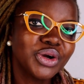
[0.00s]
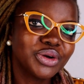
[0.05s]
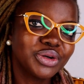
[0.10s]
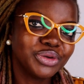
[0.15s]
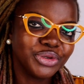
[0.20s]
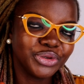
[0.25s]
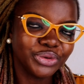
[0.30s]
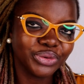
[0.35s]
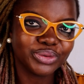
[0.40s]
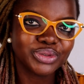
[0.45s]

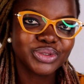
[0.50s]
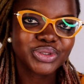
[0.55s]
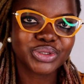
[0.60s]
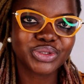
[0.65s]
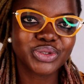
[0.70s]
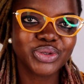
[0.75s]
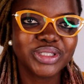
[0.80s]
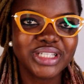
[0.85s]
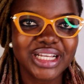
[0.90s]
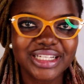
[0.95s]
who
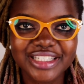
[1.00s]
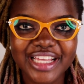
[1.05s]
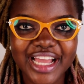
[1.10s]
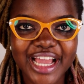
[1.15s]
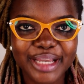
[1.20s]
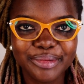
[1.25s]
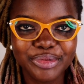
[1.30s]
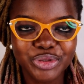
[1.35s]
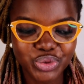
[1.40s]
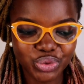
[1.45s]
took their
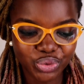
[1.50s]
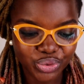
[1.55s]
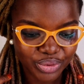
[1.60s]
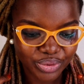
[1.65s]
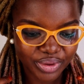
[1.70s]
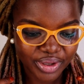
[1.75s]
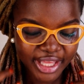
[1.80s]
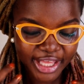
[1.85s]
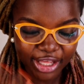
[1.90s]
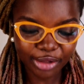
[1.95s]
time
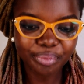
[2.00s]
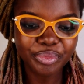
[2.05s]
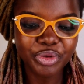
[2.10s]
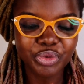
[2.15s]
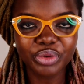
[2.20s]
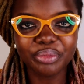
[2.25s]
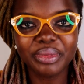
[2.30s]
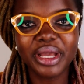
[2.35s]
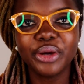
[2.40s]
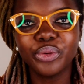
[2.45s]
to help me
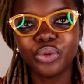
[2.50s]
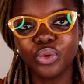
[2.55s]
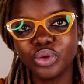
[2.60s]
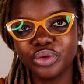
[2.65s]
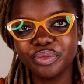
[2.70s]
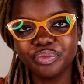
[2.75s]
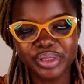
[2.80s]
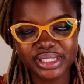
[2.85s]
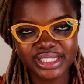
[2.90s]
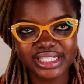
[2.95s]
with my
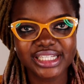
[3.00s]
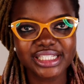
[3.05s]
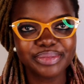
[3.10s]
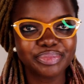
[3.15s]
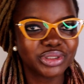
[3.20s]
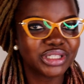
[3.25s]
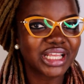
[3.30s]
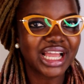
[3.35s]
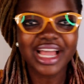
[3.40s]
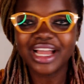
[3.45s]
own business,
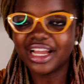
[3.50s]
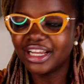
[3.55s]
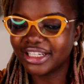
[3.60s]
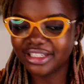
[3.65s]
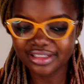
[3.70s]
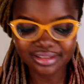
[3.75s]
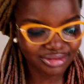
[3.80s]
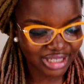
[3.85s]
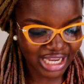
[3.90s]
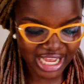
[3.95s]
but
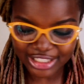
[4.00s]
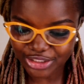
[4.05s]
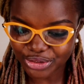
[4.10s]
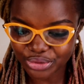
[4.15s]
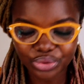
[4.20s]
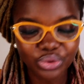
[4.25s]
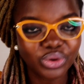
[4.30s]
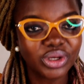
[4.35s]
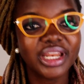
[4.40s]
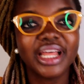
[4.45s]
I had to
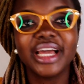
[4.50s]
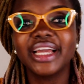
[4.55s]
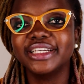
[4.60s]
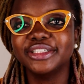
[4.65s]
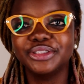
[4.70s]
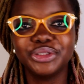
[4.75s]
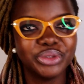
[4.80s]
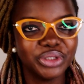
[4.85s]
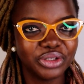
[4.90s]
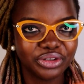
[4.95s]
go
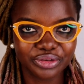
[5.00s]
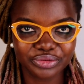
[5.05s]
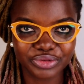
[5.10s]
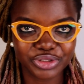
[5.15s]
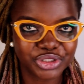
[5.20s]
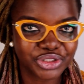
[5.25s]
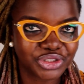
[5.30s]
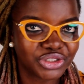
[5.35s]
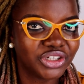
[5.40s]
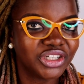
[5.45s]
online, do a lot of
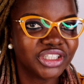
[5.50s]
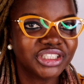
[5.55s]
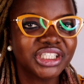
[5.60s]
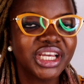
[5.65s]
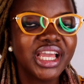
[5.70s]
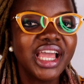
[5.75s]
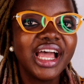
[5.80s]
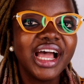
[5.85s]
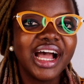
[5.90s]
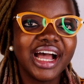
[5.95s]
research.
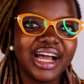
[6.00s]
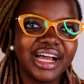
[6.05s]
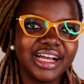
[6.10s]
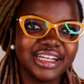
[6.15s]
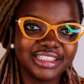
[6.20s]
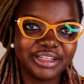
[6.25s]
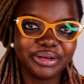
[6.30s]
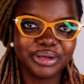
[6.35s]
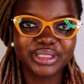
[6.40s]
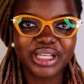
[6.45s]

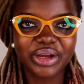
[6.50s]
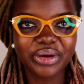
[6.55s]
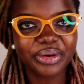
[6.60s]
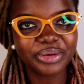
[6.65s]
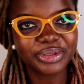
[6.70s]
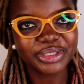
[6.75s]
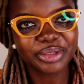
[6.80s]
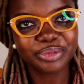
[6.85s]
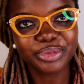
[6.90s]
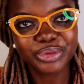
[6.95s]
That was how I
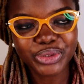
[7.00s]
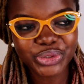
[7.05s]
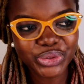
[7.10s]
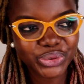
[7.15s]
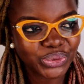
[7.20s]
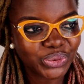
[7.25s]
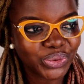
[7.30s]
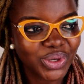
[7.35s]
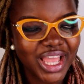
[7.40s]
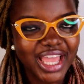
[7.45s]
was able
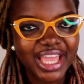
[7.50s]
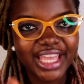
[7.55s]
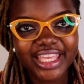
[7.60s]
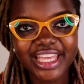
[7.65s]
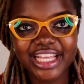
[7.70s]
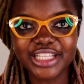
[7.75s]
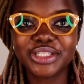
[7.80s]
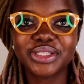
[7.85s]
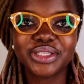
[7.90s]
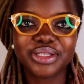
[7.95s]
to
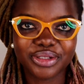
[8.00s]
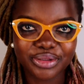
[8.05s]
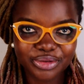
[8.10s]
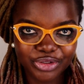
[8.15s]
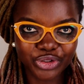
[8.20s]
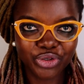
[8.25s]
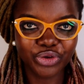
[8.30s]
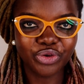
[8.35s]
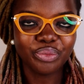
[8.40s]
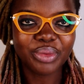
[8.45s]
get
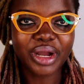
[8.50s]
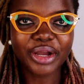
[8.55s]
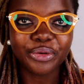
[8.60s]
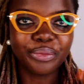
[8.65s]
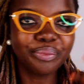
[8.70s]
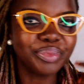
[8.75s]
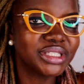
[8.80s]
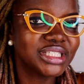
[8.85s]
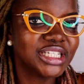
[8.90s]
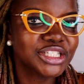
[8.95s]
my
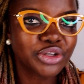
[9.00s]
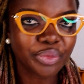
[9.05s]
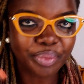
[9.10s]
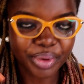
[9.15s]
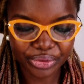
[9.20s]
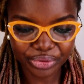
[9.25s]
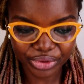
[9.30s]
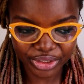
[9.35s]
own business up and